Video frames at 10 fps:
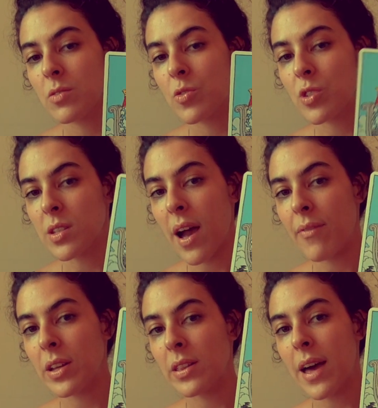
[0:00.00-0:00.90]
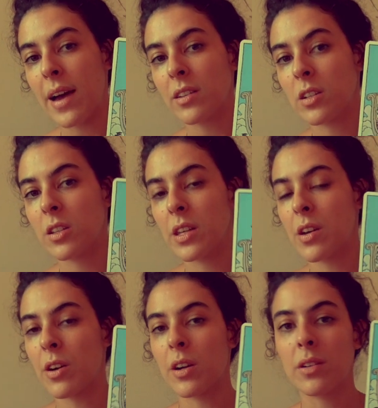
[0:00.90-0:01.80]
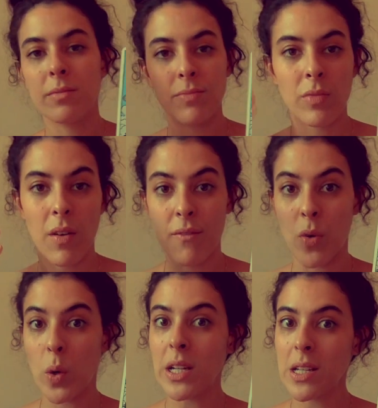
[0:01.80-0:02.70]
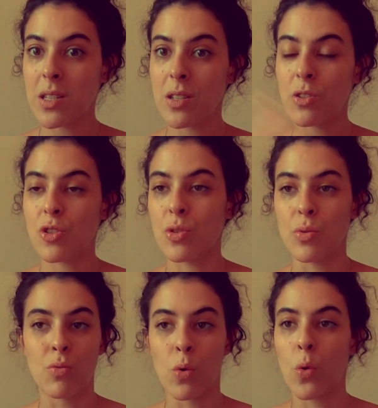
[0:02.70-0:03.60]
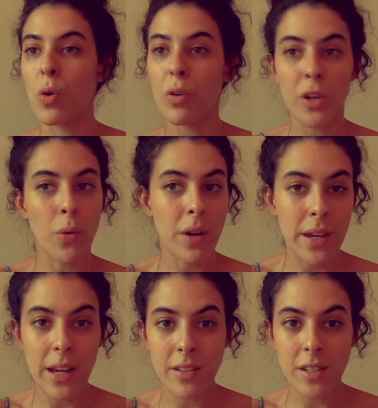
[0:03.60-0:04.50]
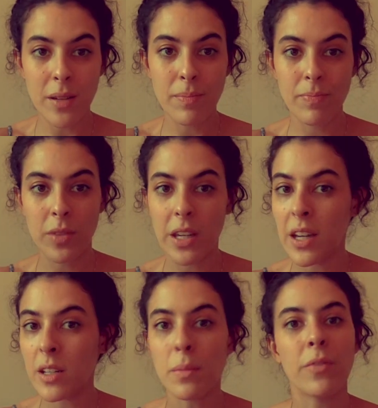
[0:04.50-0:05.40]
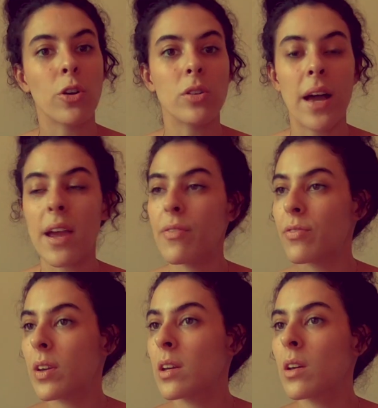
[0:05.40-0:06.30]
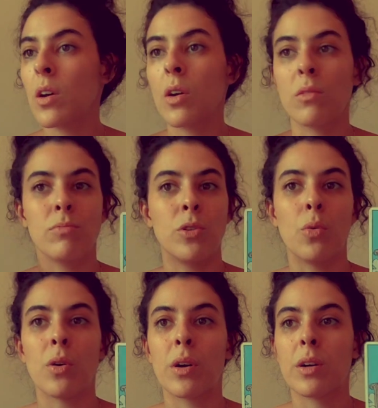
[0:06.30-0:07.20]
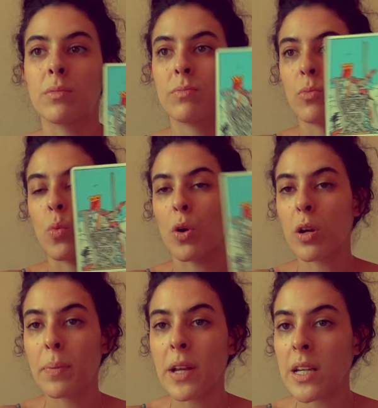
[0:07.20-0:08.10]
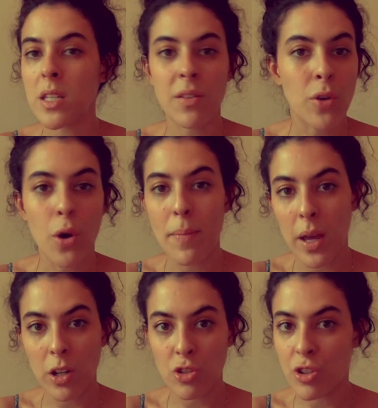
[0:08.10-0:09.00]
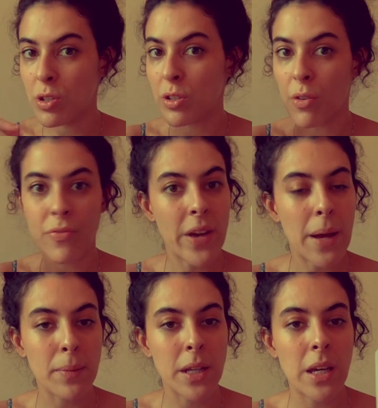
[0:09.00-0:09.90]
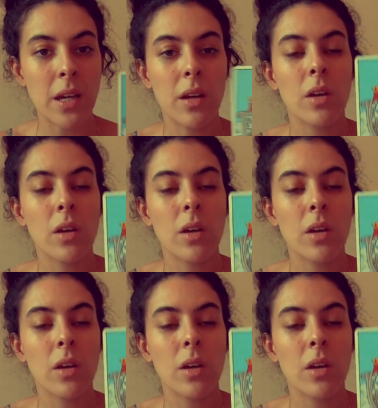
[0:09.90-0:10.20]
just having that clear voice to rule your kingdom, the kingdom of your life, your workplace, if you're a manager, your family,